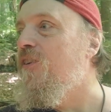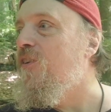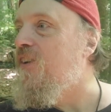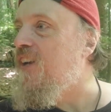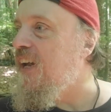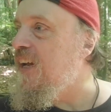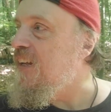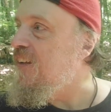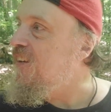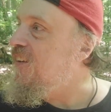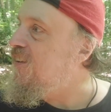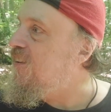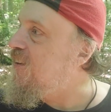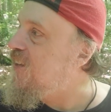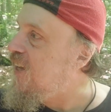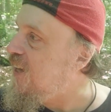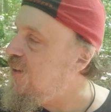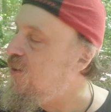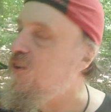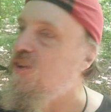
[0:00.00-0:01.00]

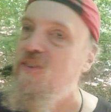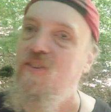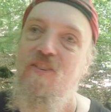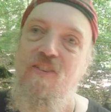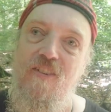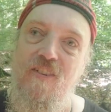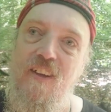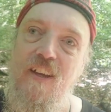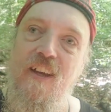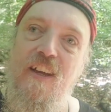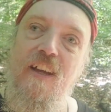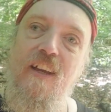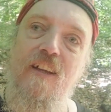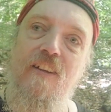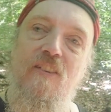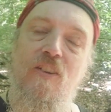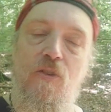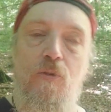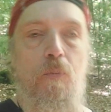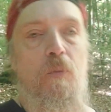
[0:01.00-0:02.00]
cannot
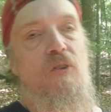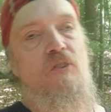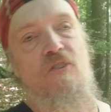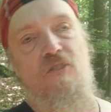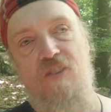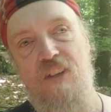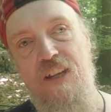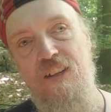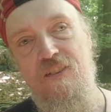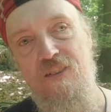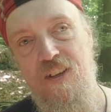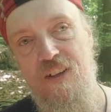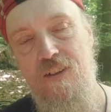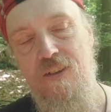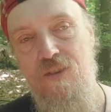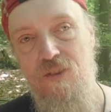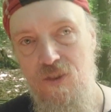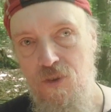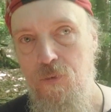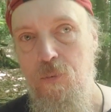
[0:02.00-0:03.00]
dismiss it
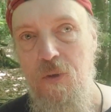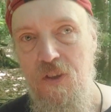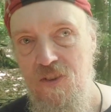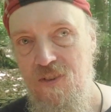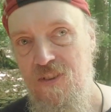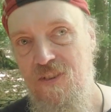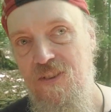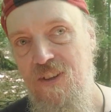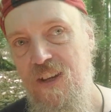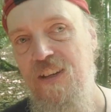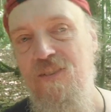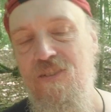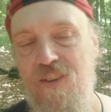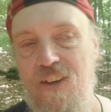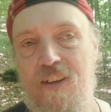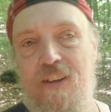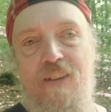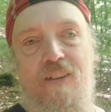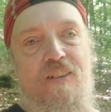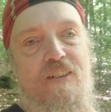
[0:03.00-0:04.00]

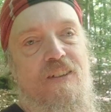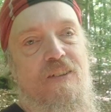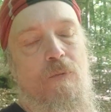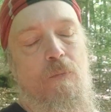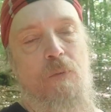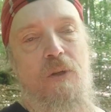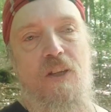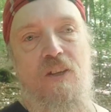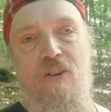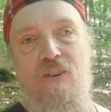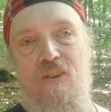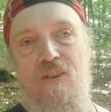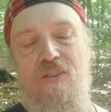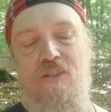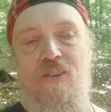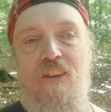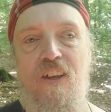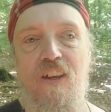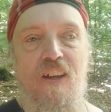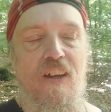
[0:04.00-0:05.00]
entirely,
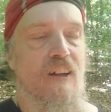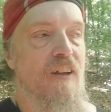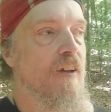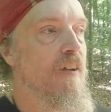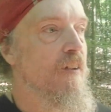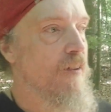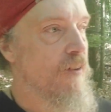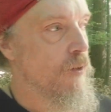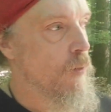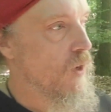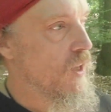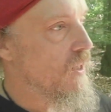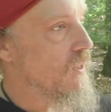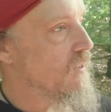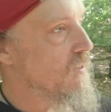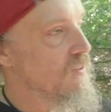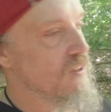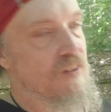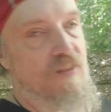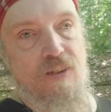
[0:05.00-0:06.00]
because, well,
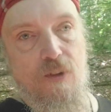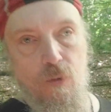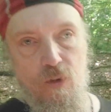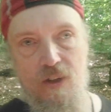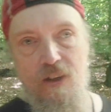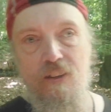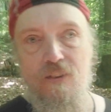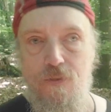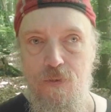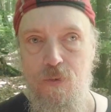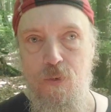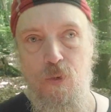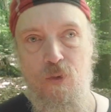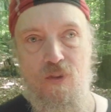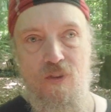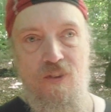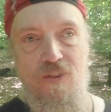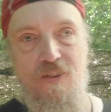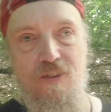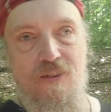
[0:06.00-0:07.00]
that's how it is,
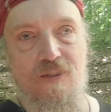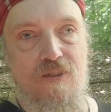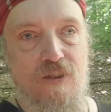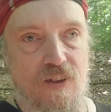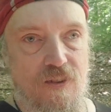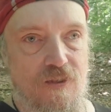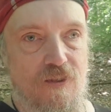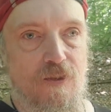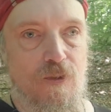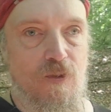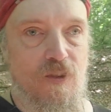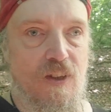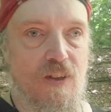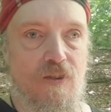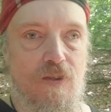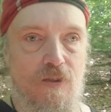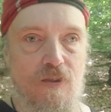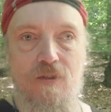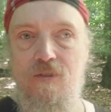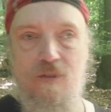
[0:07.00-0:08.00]
folks. It's just you need
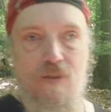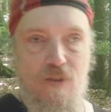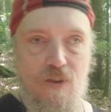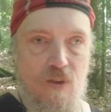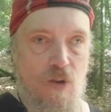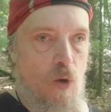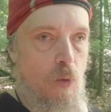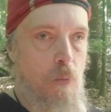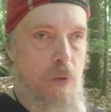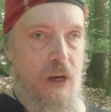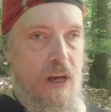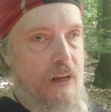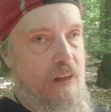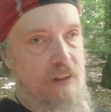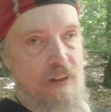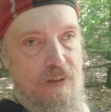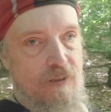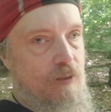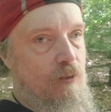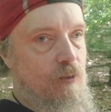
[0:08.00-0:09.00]
to go back, and